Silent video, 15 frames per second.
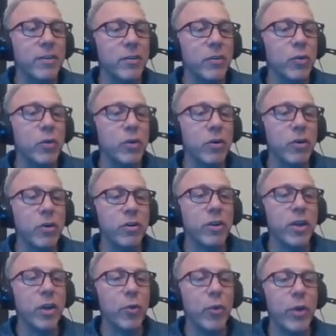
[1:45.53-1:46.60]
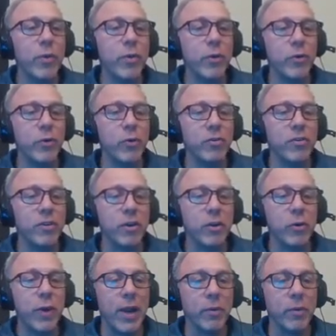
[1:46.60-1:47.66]
you could get away without using a
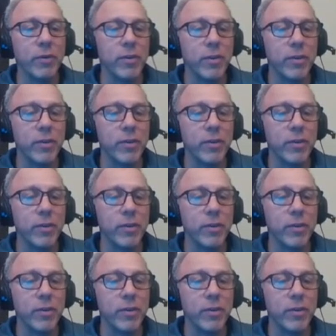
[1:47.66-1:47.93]
ground.